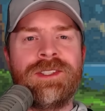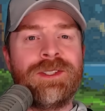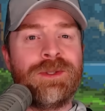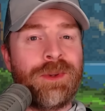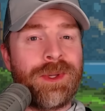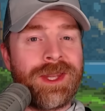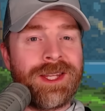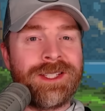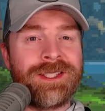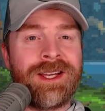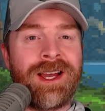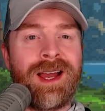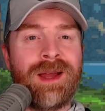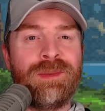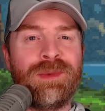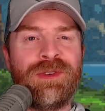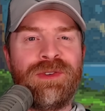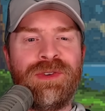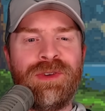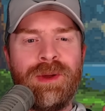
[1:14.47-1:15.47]
So at the
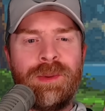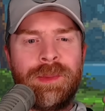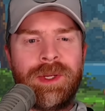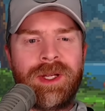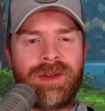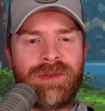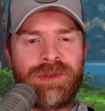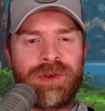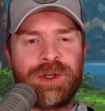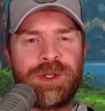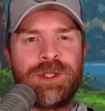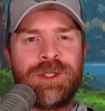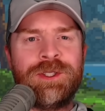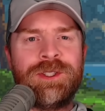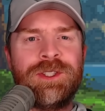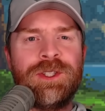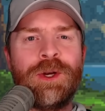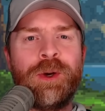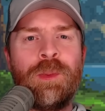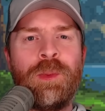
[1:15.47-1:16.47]
time of filming, version
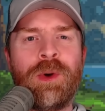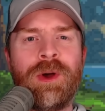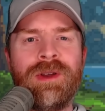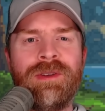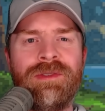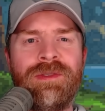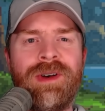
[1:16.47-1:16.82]
zero point